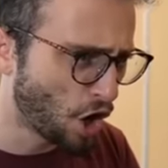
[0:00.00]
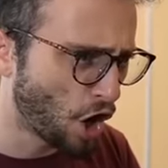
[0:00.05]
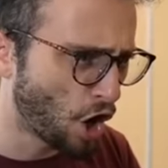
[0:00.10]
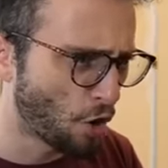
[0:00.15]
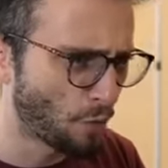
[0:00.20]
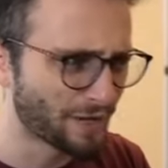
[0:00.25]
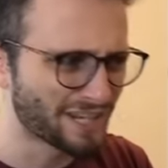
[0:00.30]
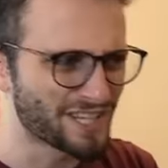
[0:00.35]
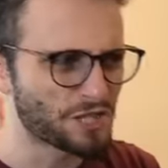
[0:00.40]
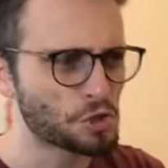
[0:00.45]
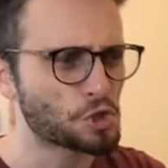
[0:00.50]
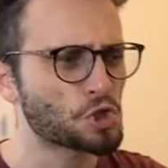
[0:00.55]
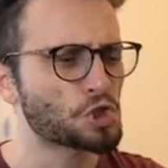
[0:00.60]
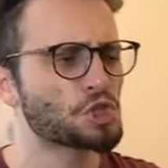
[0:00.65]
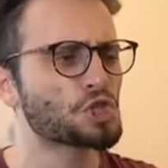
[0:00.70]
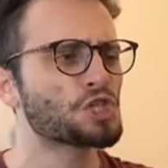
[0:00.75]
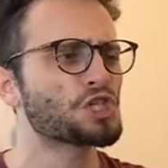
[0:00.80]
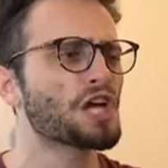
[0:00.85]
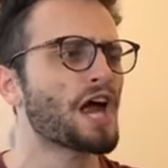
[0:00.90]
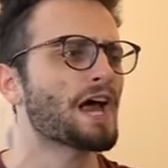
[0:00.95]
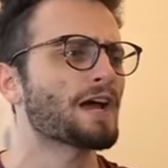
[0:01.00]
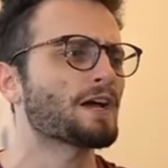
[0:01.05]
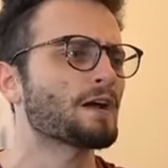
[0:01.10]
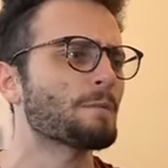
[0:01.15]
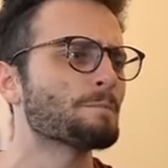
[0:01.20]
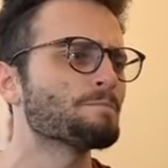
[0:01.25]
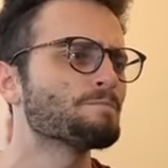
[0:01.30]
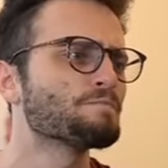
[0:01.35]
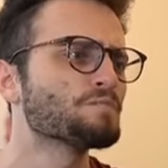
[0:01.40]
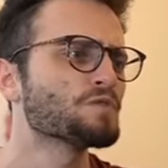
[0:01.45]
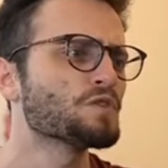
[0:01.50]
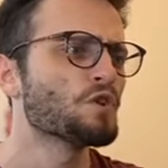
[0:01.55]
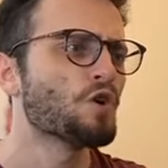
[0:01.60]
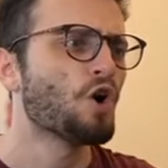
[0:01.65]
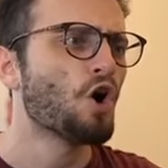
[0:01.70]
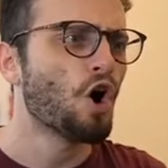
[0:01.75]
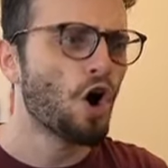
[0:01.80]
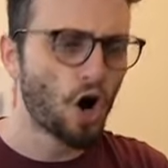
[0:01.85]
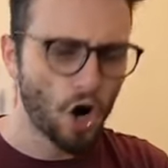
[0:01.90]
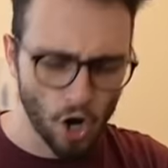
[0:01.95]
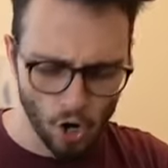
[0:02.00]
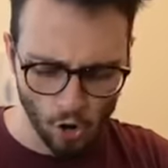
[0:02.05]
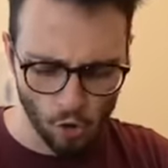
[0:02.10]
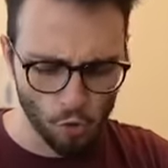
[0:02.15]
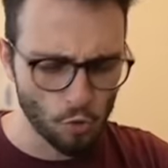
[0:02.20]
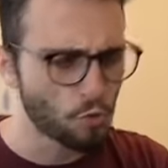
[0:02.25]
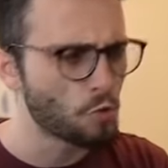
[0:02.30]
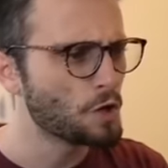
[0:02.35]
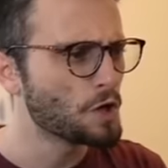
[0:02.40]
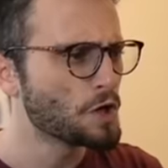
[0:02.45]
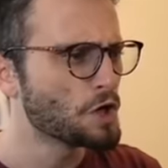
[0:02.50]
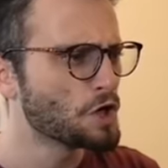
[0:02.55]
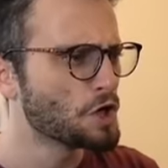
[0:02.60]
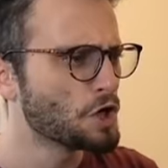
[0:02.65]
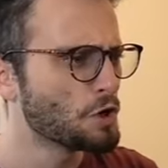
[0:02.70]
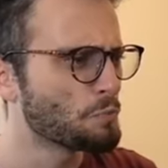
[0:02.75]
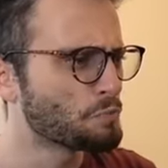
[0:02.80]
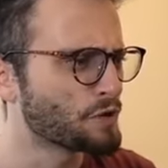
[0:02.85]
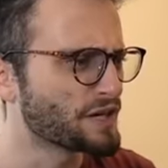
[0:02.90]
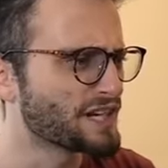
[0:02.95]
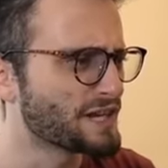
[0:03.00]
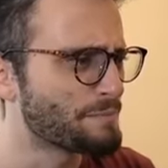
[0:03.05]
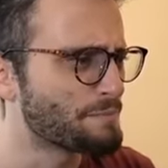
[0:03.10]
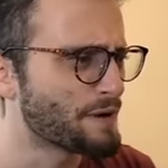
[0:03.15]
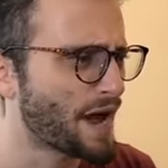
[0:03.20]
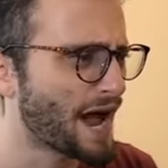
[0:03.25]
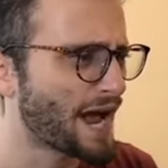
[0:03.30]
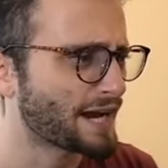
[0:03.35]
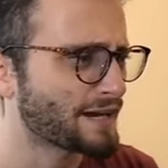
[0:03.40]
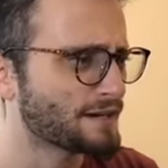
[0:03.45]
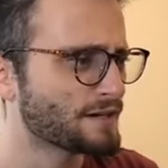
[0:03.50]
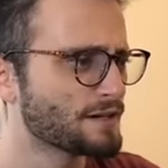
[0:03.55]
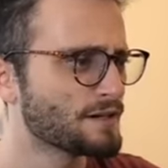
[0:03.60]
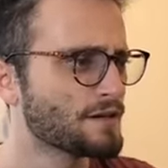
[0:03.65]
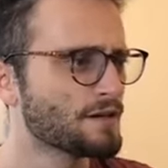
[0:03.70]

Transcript: Oh, and it's check. Oh. Bring it back.